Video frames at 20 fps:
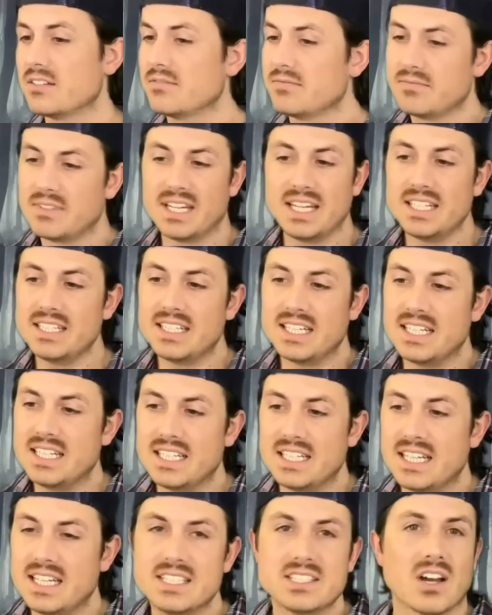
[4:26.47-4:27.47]
he, he
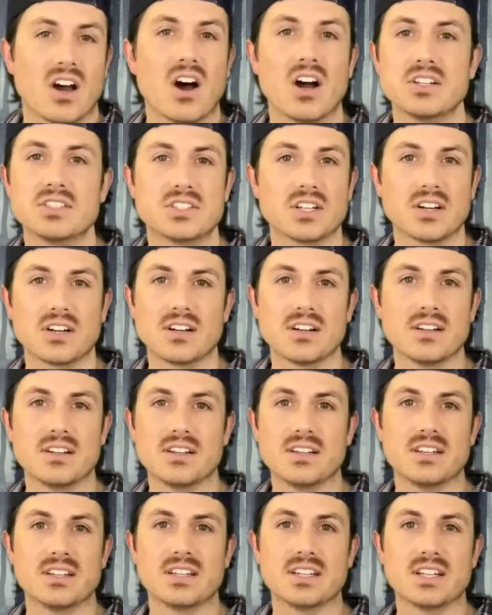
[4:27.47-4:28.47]
he's a hunter.
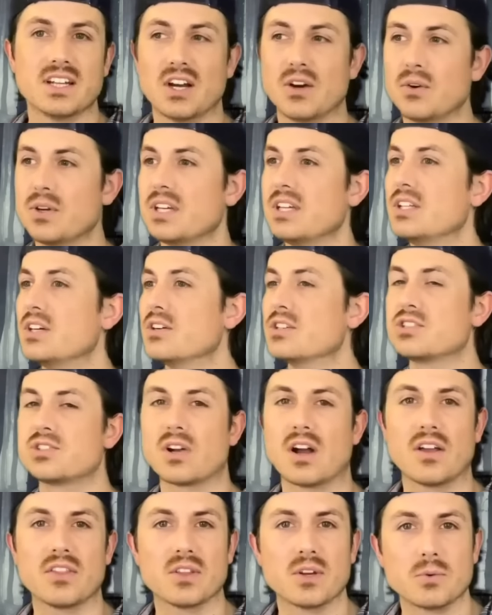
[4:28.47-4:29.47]
You know, he knows they're
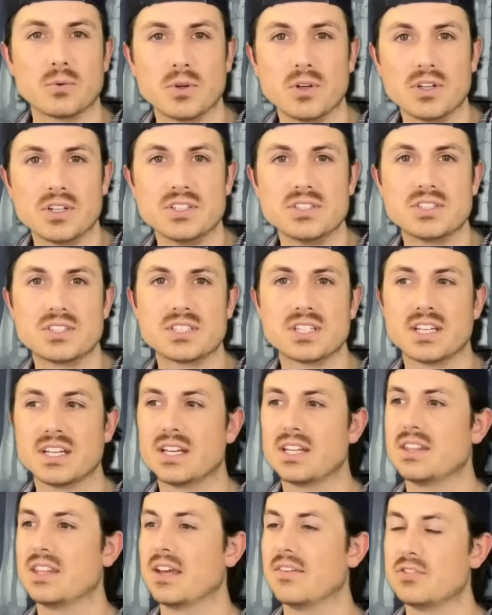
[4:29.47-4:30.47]
out in the woods.
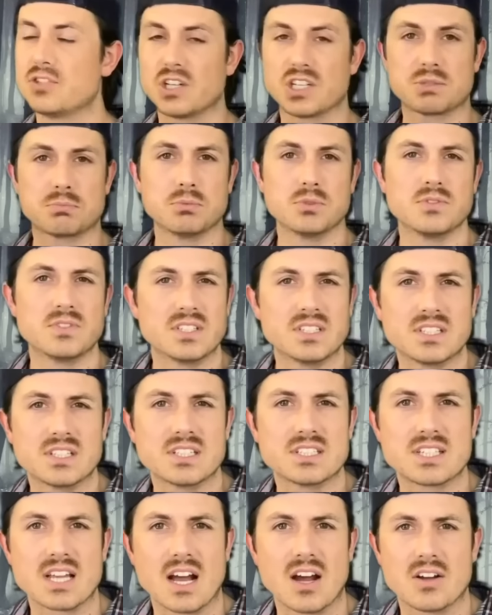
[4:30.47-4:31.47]
They've just moved into
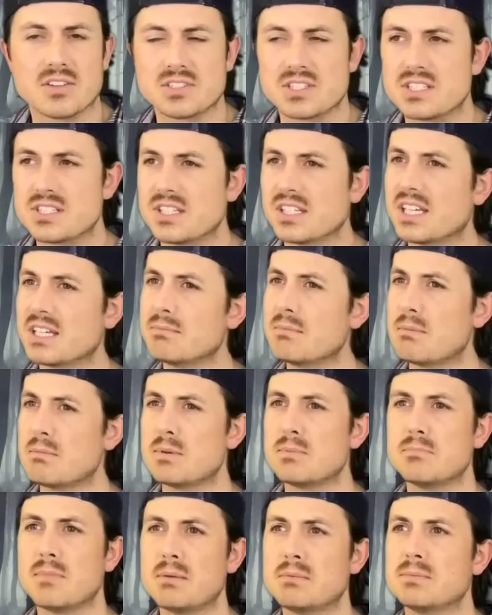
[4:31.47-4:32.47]
this house. He's thinking, maybe,
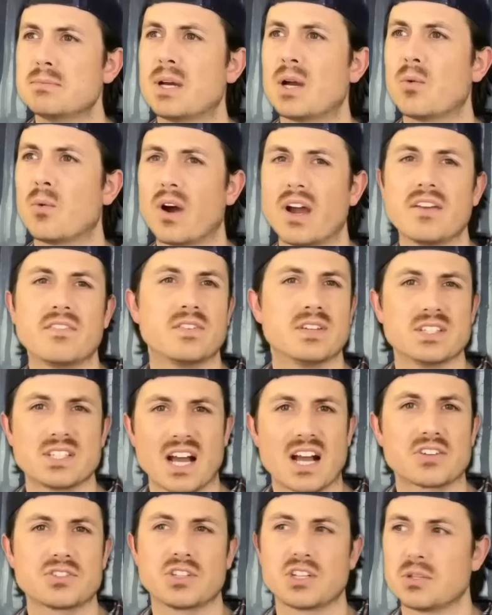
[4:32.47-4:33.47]
maybe my wife is
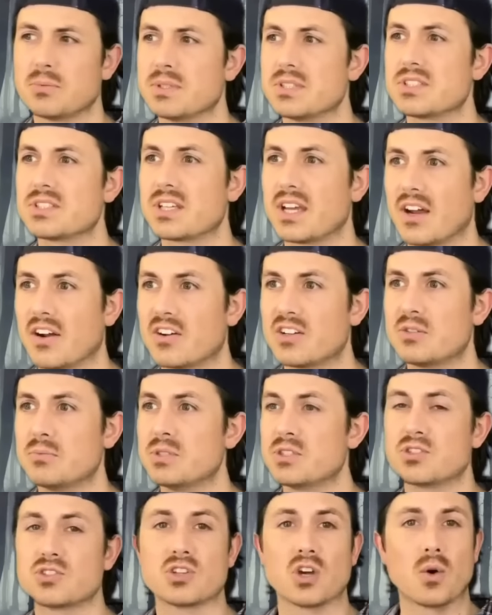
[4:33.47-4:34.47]
actually a little bit scared to be
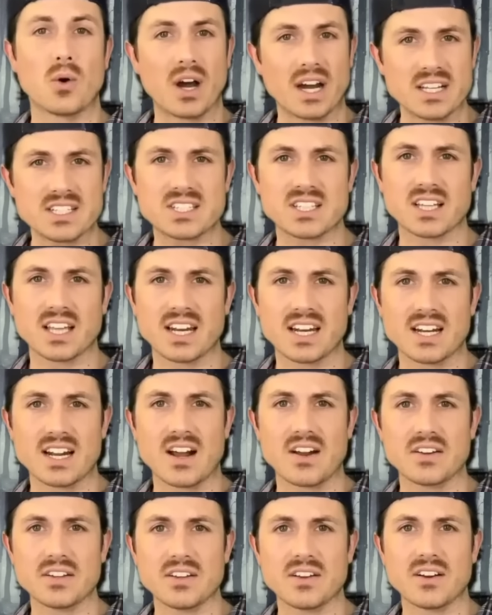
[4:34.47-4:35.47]
so isolated
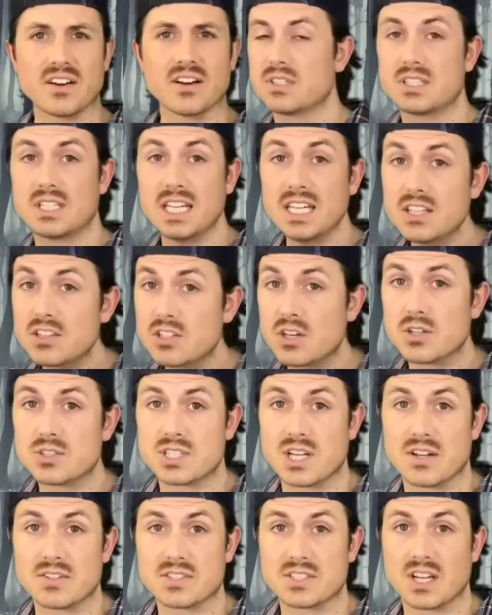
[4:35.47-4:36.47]
out here. Keith goes
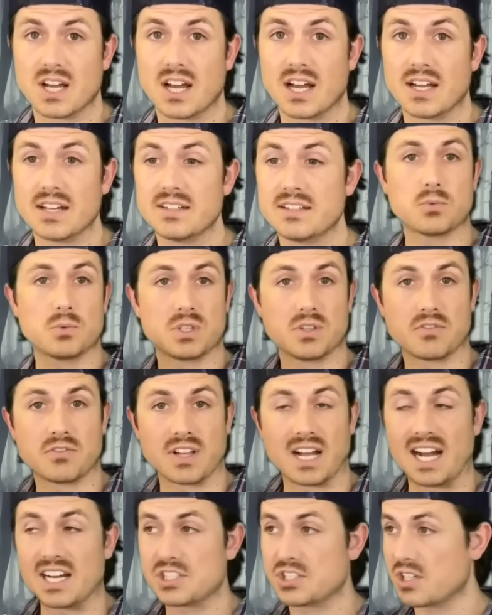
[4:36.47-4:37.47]
outside with the
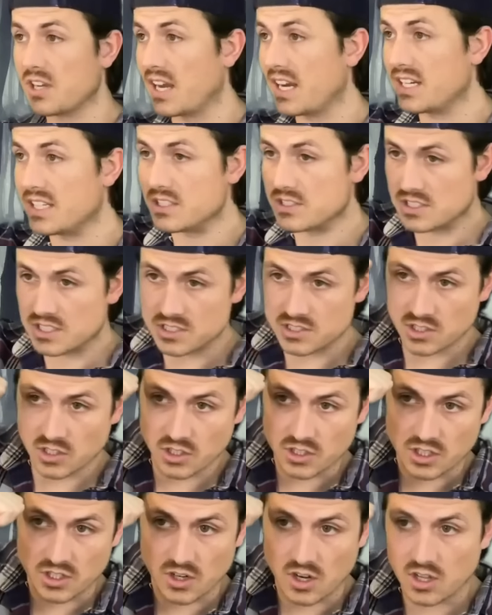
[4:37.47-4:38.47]
flashlight. He's, he's
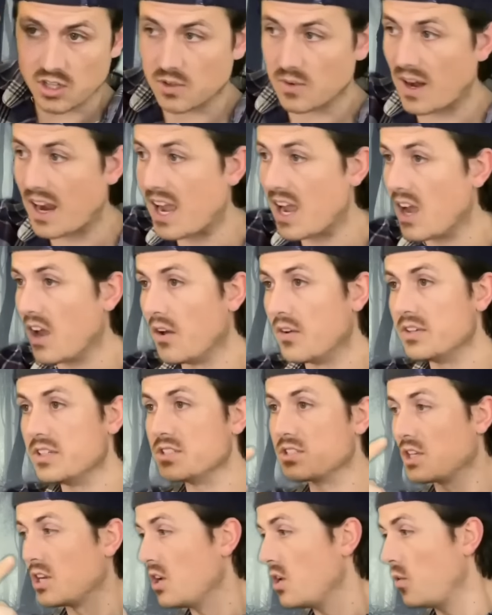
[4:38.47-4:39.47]
looking all around.
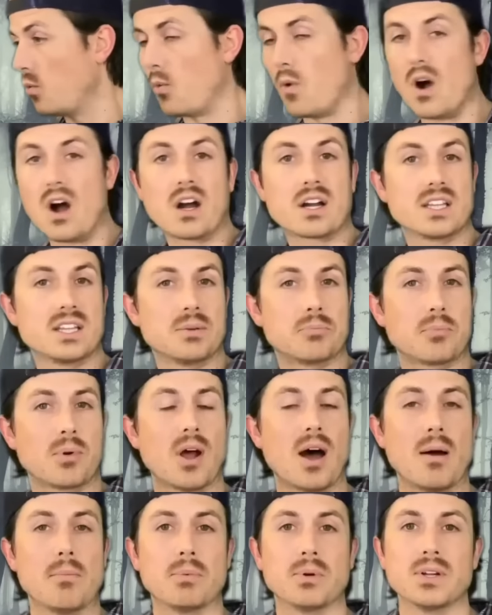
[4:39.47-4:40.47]
He's walking the
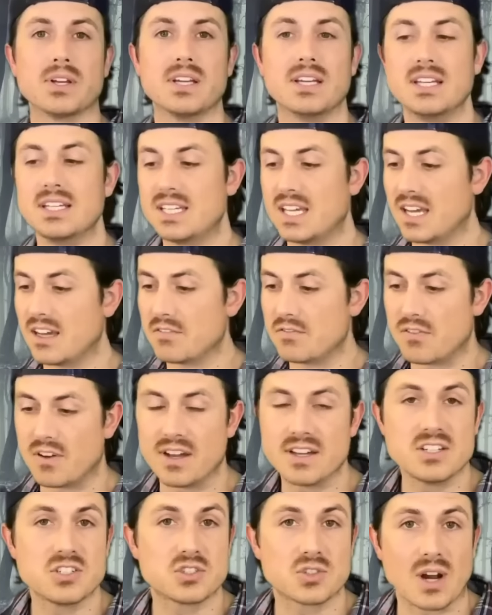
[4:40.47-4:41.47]
property. He can't
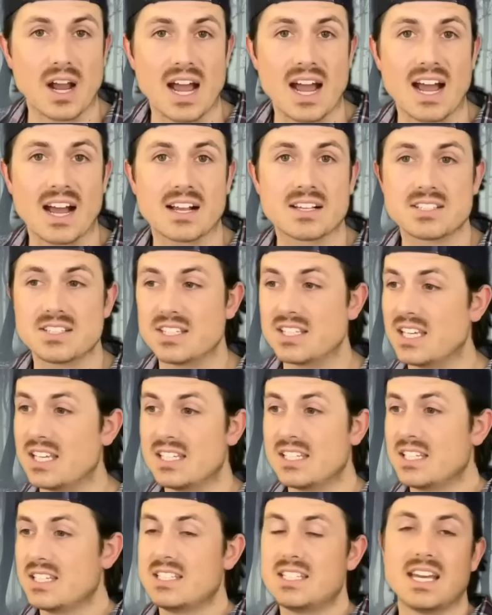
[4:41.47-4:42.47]
find tracks. He,
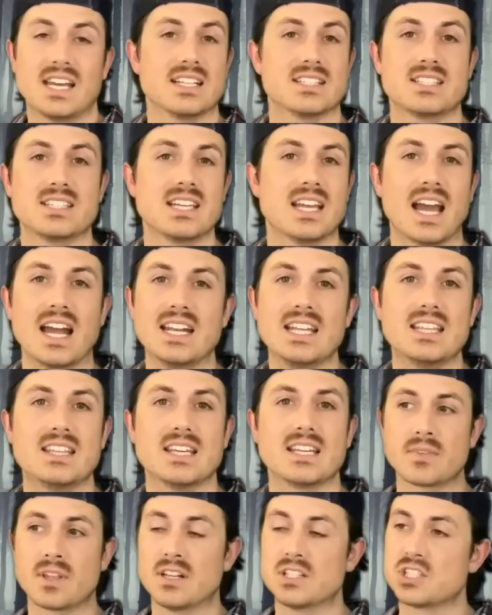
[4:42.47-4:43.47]
he, he can't see
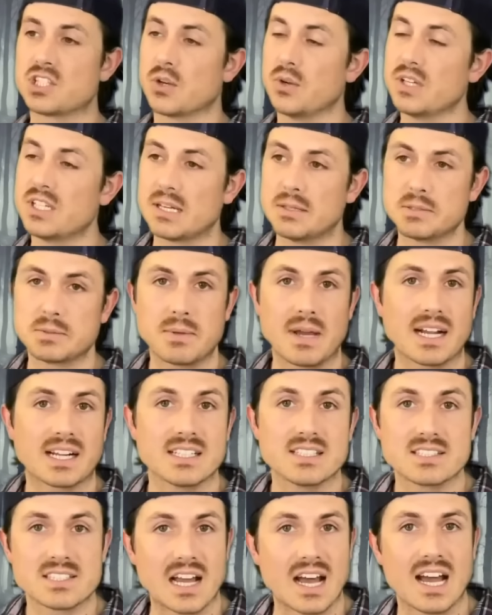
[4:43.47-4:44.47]
anything. And so he comes back
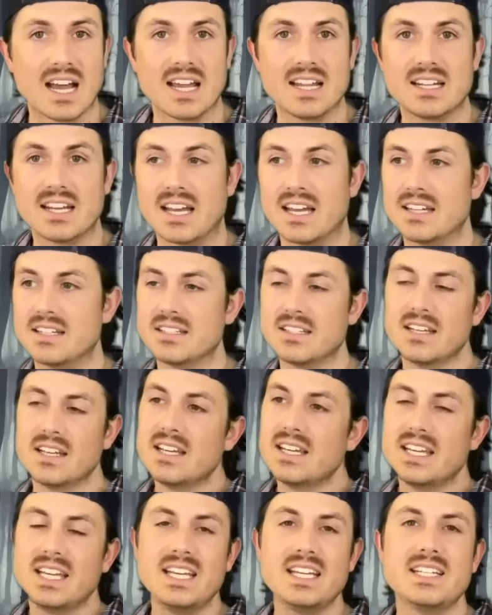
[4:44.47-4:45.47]
inside and
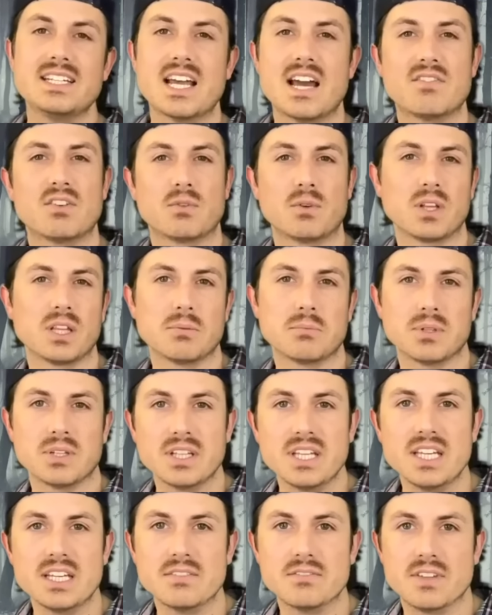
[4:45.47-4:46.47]
he never really
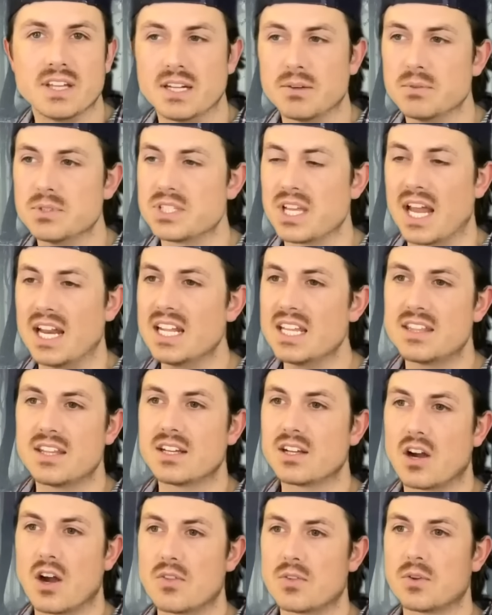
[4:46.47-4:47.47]
believed that it was
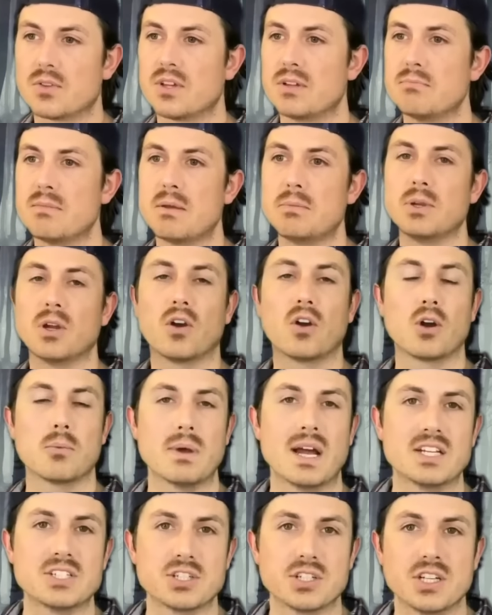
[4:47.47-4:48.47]
anything other than maybe her
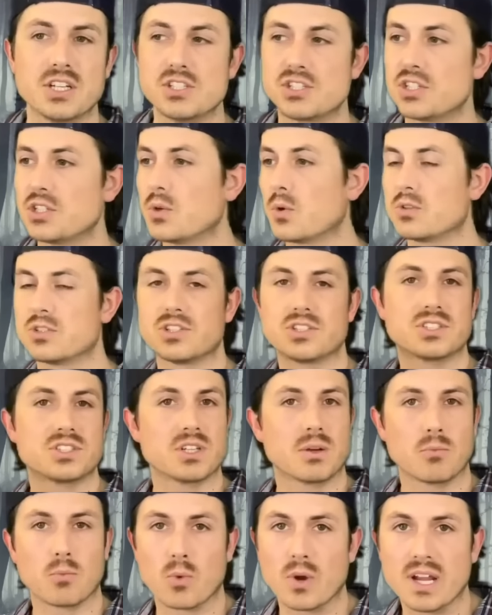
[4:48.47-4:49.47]
imagination or just
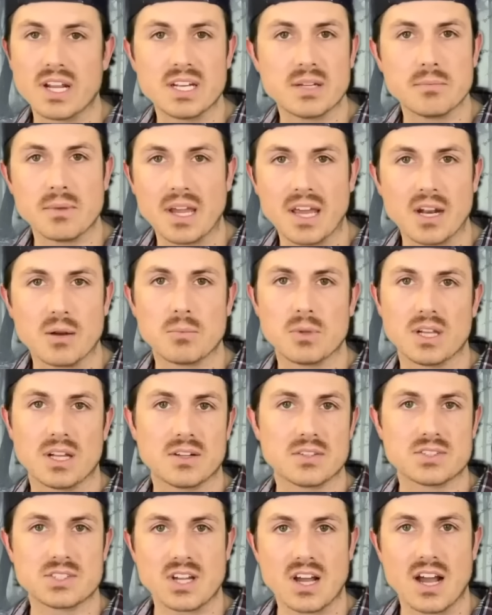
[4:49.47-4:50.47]
some random animal
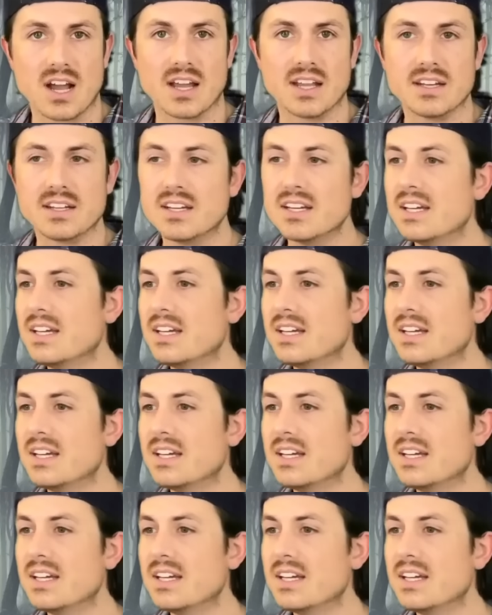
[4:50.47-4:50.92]
outside.